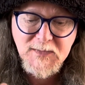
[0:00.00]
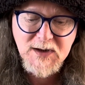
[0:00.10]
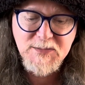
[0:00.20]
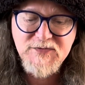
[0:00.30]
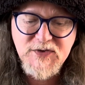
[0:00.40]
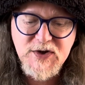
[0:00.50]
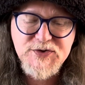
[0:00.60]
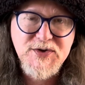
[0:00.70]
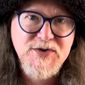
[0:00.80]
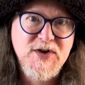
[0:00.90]
But the first
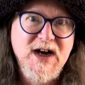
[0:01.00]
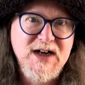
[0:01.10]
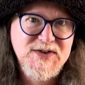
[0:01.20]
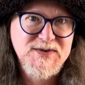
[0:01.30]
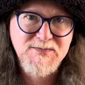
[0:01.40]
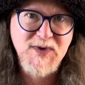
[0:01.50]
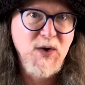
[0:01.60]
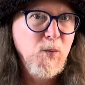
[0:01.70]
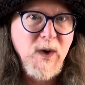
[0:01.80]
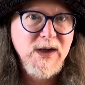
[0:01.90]
2 tracks are
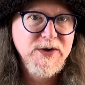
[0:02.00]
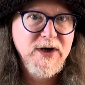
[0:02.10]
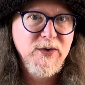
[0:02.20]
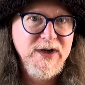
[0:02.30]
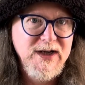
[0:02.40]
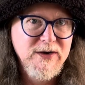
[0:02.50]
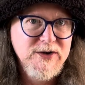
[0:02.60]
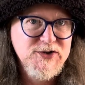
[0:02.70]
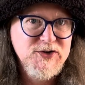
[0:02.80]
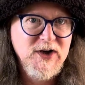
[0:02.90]
well known here in
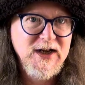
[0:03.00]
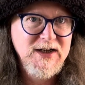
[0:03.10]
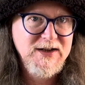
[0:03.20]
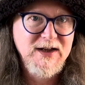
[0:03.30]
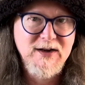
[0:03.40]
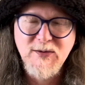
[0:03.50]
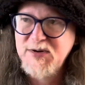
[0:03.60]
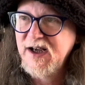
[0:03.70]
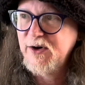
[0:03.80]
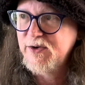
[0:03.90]
Australia. They got
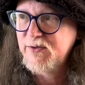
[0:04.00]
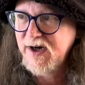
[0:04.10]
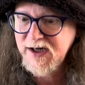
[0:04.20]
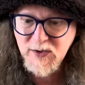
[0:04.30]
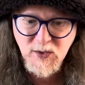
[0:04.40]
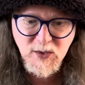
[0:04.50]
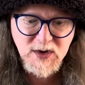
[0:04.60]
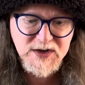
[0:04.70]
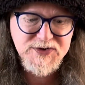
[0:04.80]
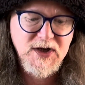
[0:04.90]
played on the radio
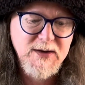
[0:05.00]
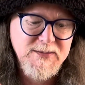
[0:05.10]
all the time.